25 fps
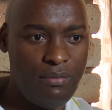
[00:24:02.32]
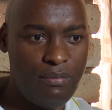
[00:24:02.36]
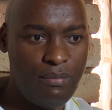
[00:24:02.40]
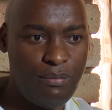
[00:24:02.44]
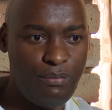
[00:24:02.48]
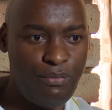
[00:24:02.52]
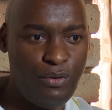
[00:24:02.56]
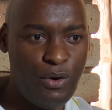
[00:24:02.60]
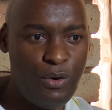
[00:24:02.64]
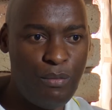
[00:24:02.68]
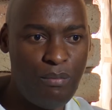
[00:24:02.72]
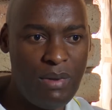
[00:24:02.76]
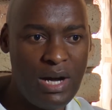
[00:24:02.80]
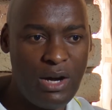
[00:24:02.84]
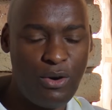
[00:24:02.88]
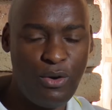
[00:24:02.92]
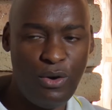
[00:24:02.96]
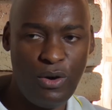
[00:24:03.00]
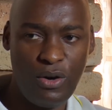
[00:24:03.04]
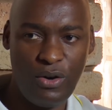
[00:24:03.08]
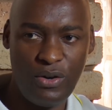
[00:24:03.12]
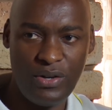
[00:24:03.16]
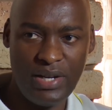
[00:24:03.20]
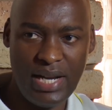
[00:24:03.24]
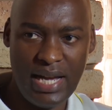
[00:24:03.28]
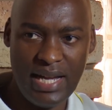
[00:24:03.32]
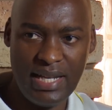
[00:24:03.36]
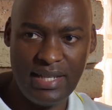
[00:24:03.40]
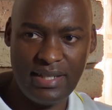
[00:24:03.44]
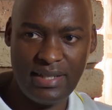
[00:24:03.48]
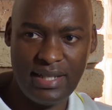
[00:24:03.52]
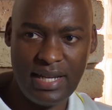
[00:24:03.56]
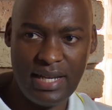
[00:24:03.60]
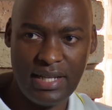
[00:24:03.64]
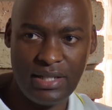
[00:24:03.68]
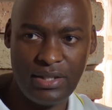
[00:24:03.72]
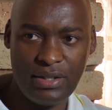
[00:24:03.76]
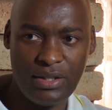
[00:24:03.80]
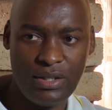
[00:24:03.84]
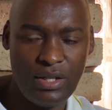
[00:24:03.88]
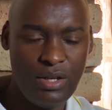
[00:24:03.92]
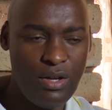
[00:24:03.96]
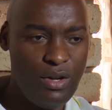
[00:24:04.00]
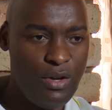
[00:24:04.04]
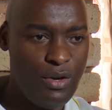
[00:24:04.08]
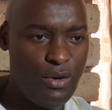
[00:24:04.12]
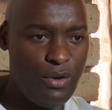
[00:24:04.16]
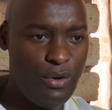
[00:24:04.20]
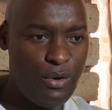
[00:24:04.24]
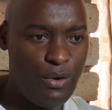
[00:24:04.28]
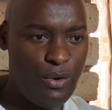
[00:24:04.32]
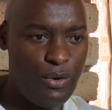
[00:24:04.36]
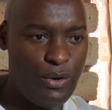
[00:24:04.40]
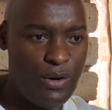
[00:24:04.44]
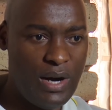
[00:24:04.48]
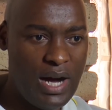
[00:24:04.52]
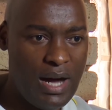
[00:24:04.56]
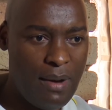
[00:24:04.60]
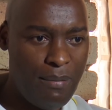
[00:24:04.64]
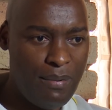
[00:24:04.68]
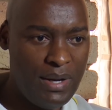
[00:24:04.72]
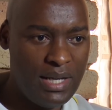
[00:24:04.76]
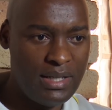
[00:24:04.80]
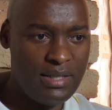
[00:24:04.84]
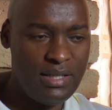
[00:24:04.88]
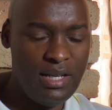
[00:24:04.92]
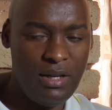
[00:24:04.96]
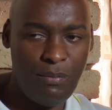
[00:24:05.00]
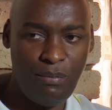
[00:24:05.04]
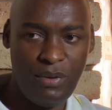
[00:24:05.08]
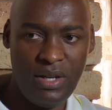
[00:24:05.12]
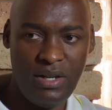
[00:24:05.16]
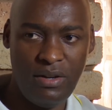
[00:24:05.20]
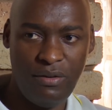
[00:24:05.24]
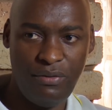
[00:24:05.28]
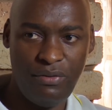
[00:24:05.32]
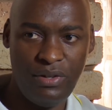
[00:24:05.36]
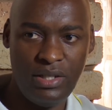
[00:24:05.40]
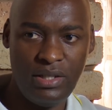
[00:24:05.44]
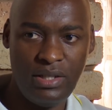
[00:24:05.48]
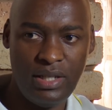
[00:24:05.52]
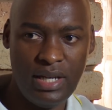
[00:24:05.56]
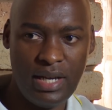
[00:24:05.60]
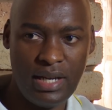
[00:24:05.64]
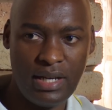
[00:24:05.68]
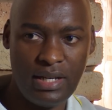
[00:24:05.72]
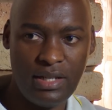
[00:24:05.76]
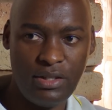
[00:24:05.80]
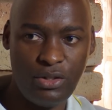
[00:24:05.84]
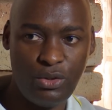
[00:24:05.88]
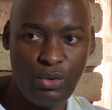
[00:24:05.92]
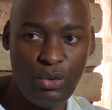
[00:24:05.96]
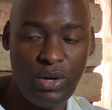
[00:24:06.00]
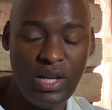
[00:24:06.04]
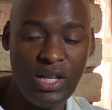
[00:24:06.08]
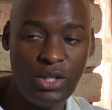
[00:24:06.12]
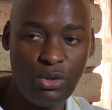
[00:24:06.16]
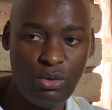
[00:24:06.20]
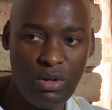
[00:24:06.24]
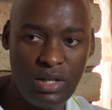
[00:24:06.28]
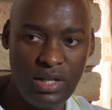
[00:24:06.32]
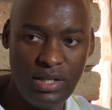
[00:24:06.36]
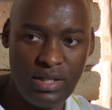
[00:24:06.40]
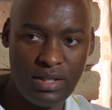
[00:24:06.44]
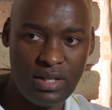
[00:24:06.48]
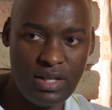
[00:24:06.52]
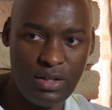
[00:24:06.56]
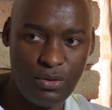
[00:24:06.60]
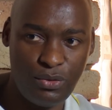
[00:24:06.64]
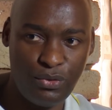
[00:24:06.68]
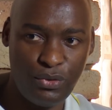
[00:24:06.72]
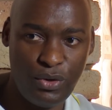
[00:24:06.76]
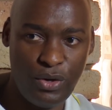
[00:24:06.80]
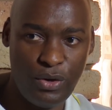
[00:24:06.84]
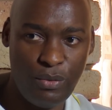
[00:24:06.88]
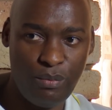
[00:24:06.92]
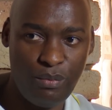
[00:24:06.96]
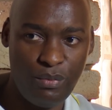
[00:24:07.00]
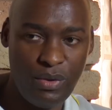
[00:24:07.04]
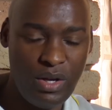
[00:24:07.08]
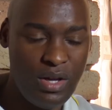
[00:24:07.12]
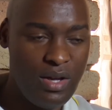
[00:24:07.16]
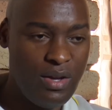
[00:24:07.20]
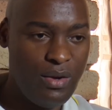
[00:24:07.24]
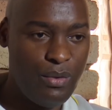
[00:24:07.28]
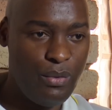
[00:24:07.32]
former colonizers or apartheid beneficiaries to actually transform.